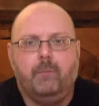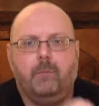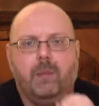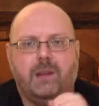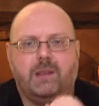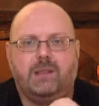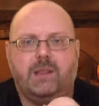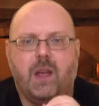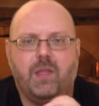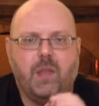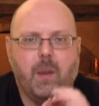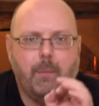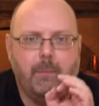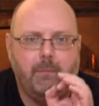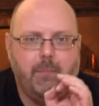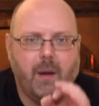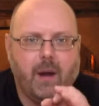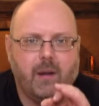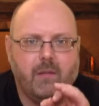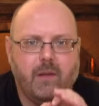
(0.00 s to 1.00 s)
But it's not the
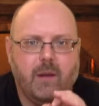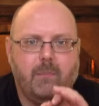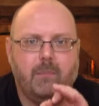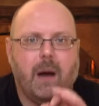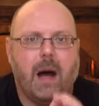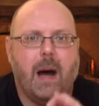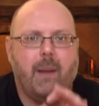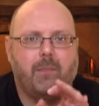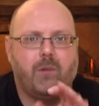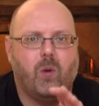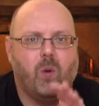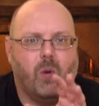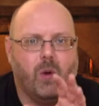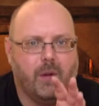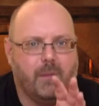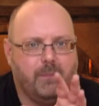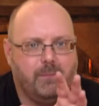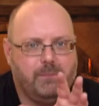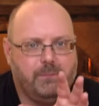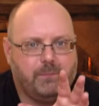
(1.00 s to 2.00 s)
buttery
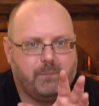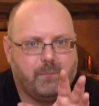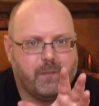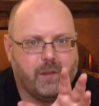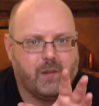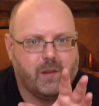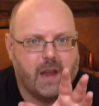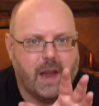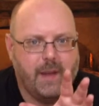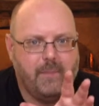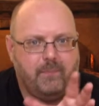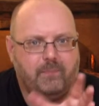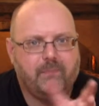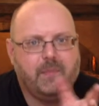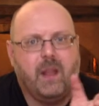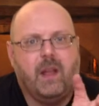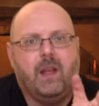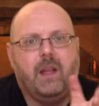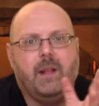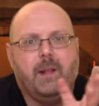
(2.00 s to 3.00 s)
popcorn, okay?
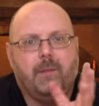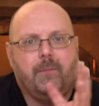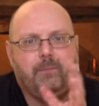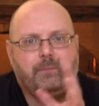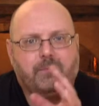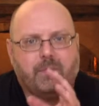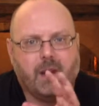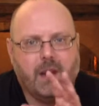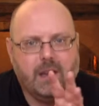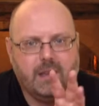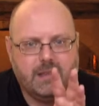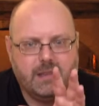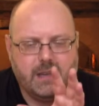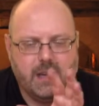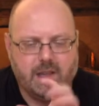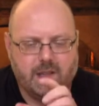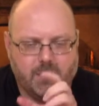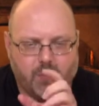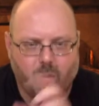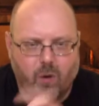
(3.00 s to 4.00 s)
It's
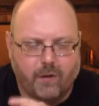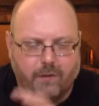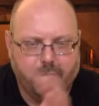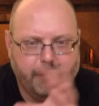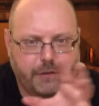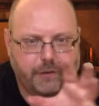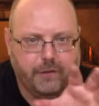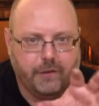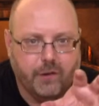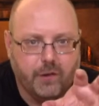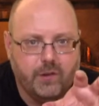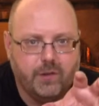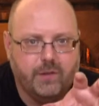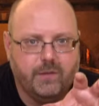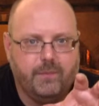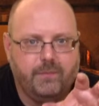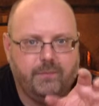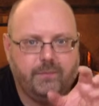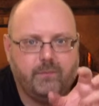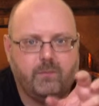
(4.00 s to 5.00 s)
it's more fruit
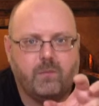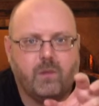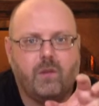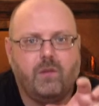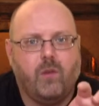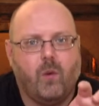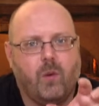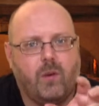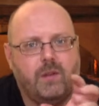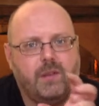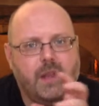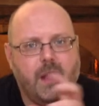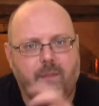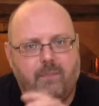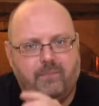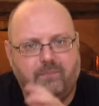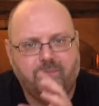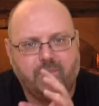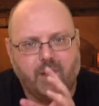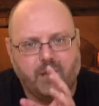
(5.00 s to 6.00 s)
forward
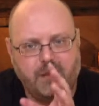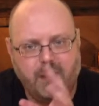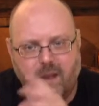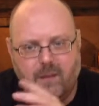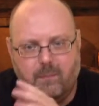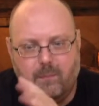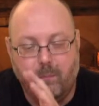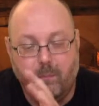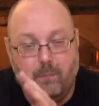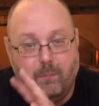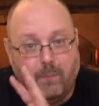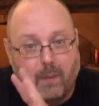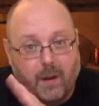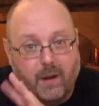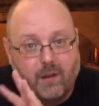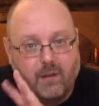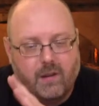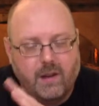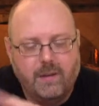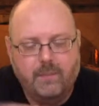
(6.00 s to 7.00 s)
than than
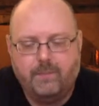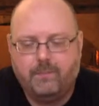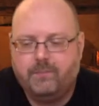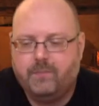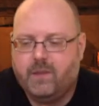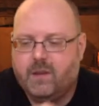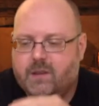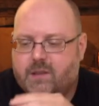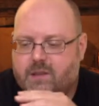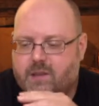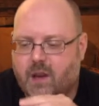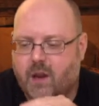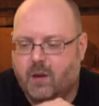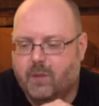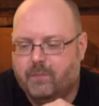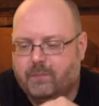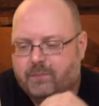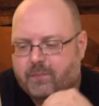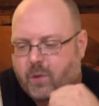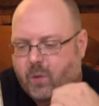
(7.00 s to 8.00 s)
buttery.
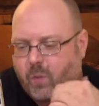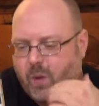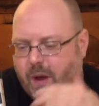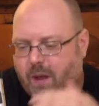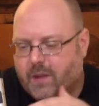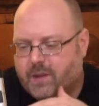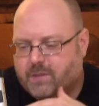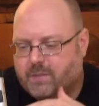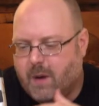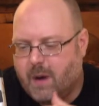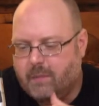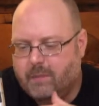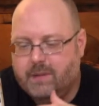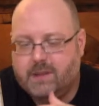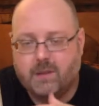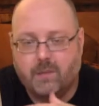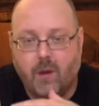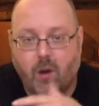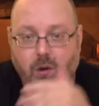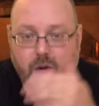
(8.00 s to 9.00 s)
So while there's probably
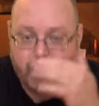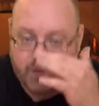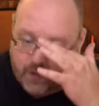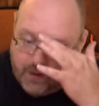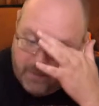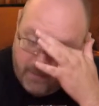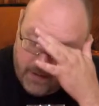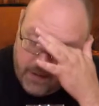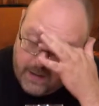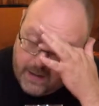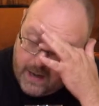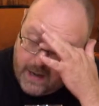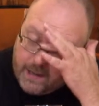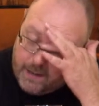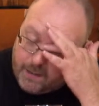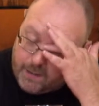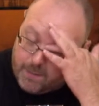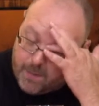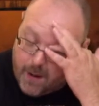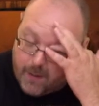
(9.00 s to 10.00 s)
some oak treatment
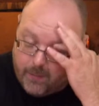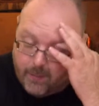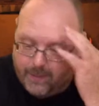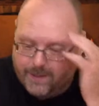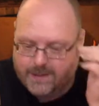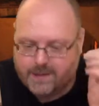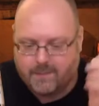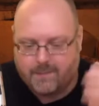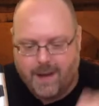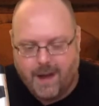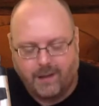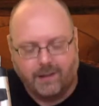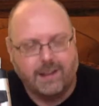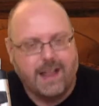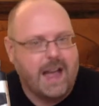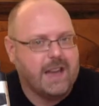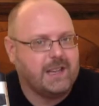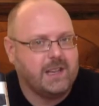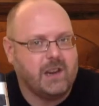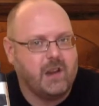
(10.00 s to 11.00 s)
and there's probably some
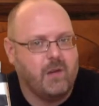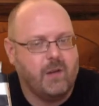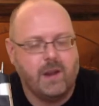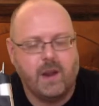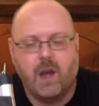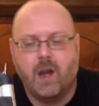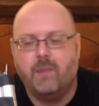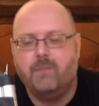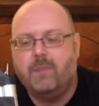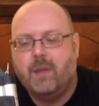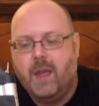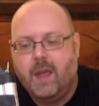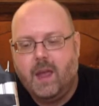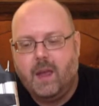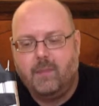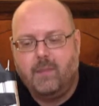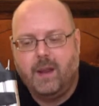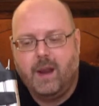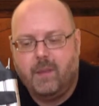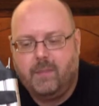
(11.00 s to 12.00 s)
malolactic going on,
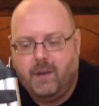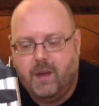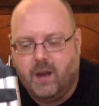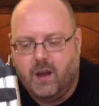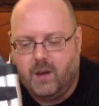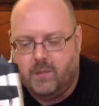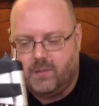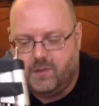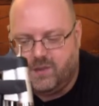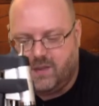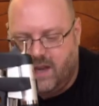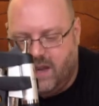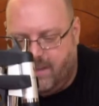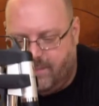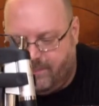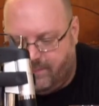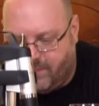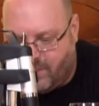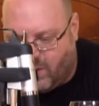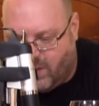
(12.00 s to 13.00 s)
it may not be
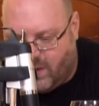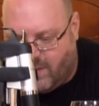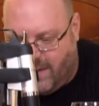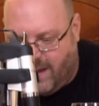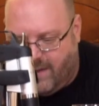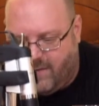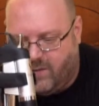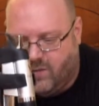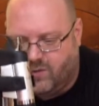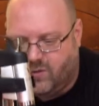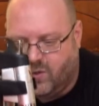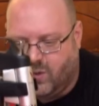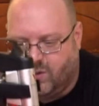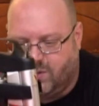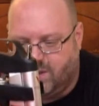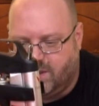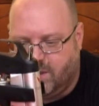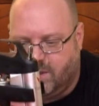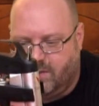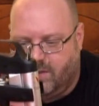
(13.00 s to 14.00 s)
100% or they may have
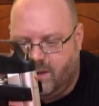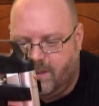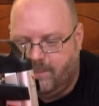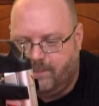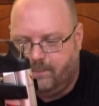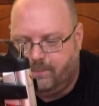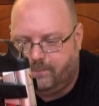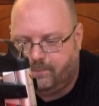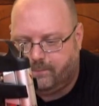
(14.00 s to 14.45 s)
controlled some of it.